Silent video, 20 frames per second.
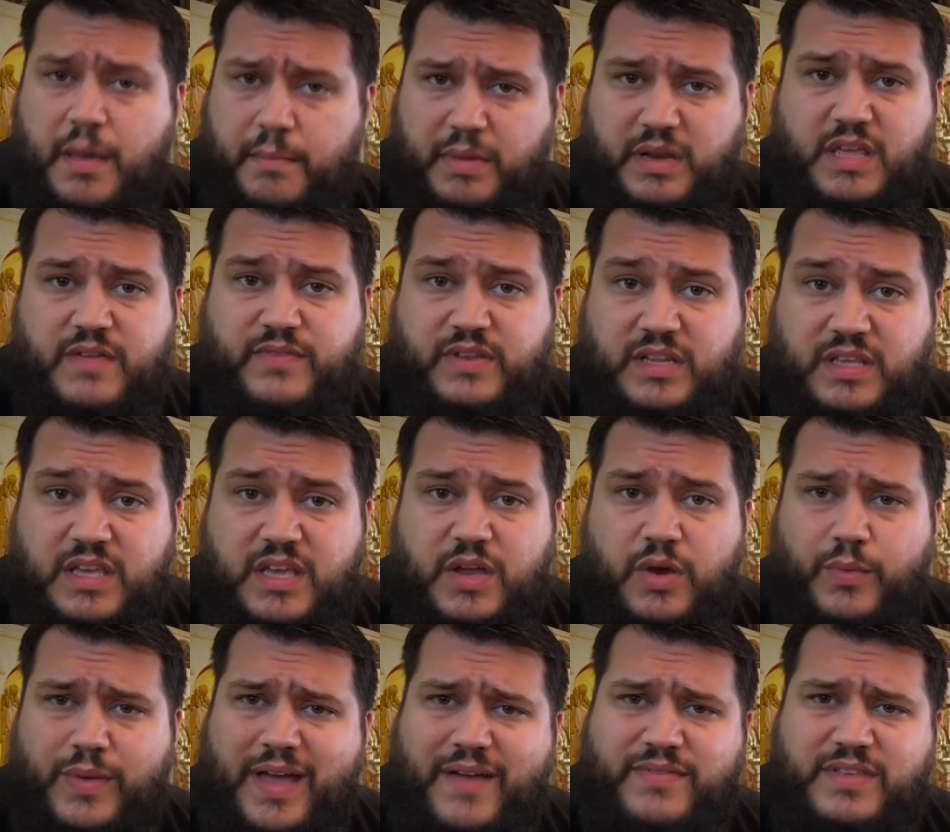But even
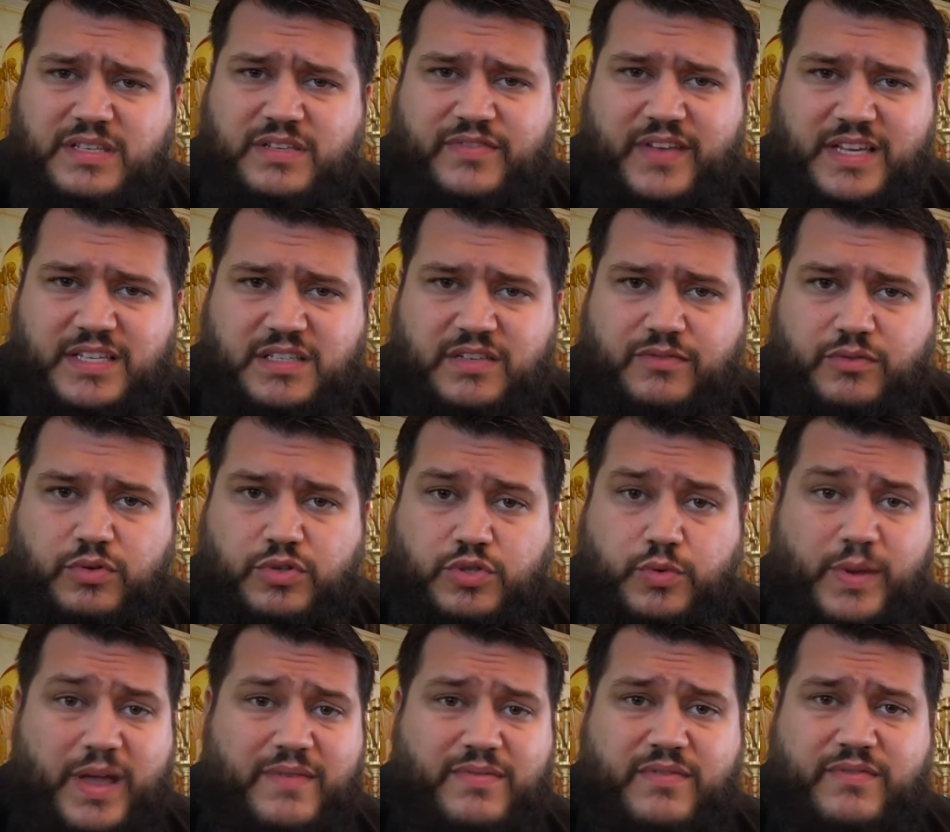here we have these festivals,
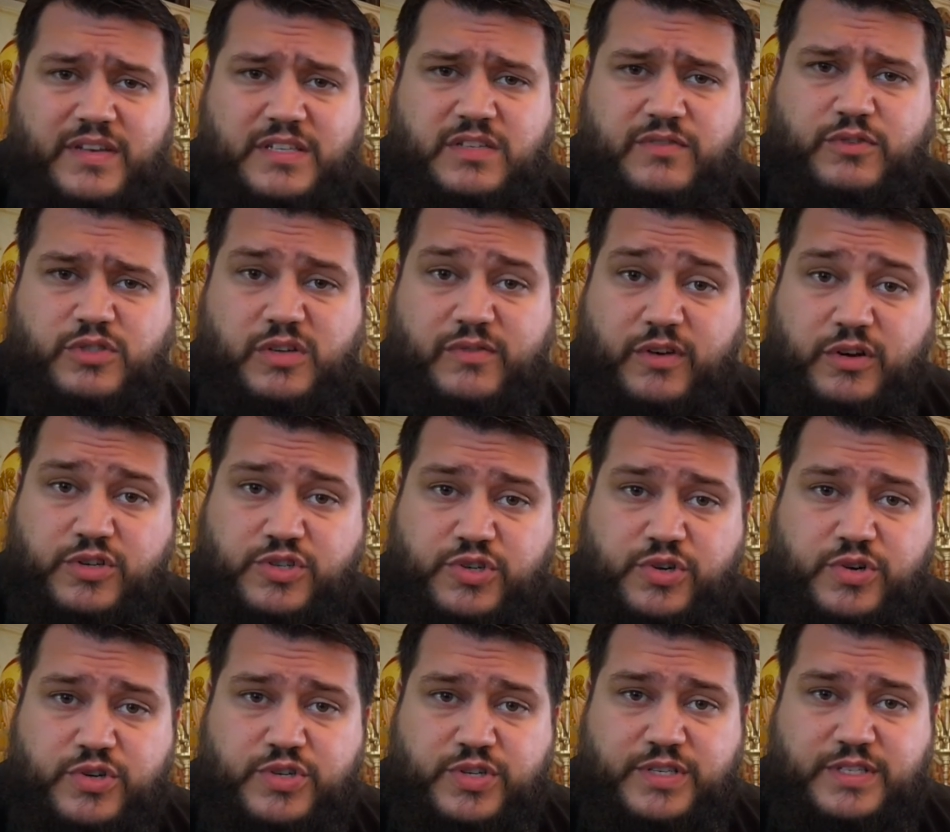or we have the festivals of our
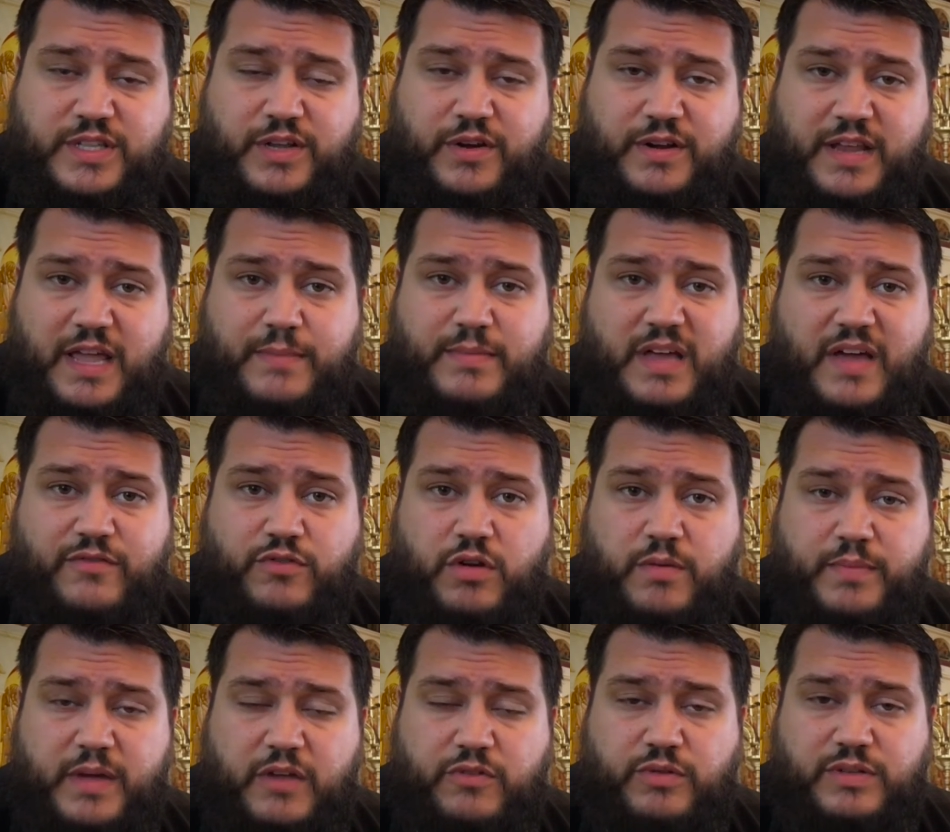churches that are named after
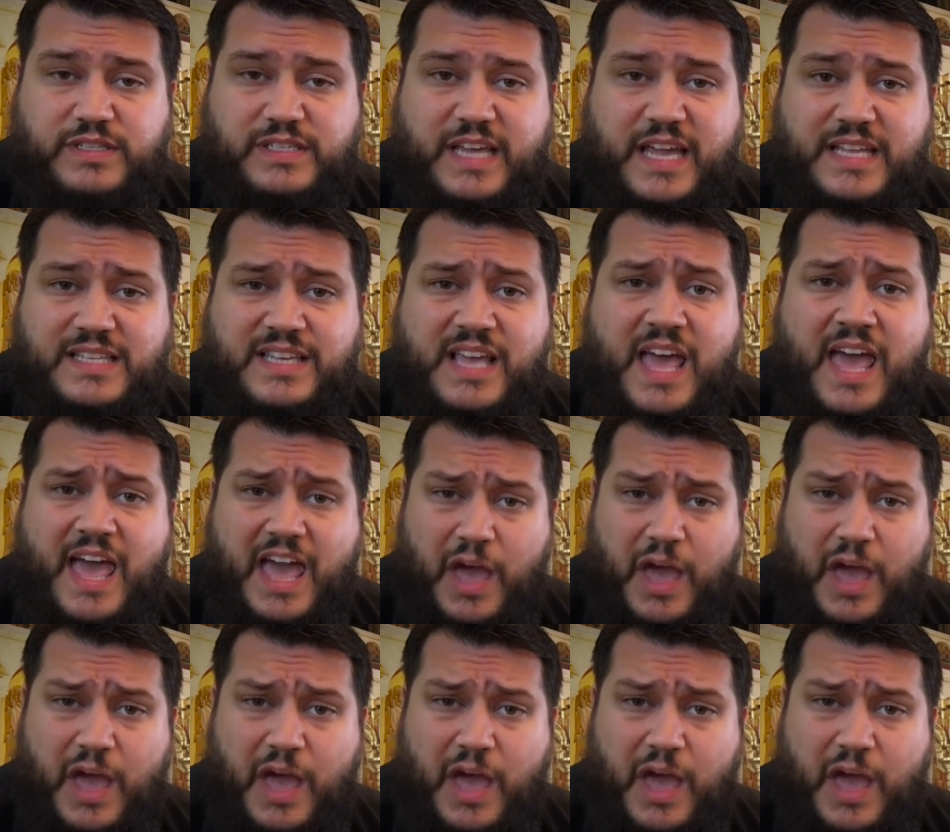our patron saints,